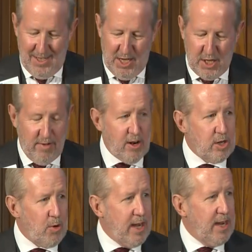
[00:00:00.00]
Each of our
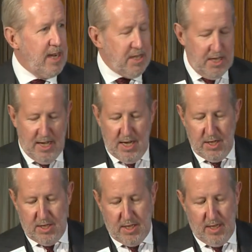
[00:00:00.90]
2019
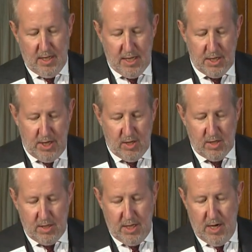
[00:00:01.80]
Agency
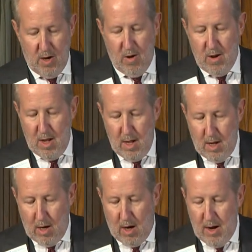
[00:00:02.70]
Engineers of the Year,
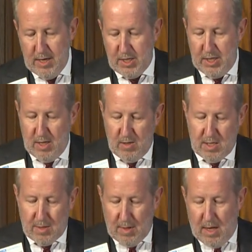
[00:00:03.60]
our
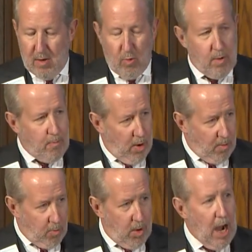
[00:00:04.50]
engineers uh, were,
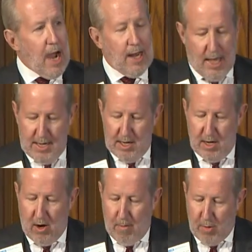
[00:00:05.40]
are, were highlighted
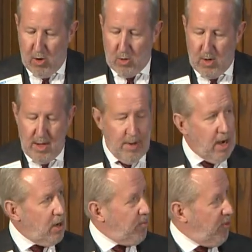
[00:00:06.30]
in our program,
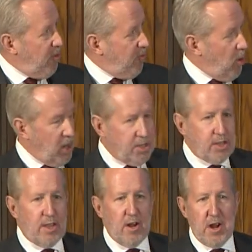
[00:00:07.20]
and I hope you have
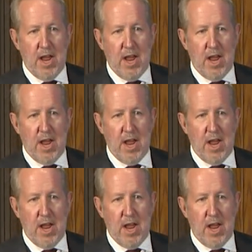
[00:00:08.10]
watched their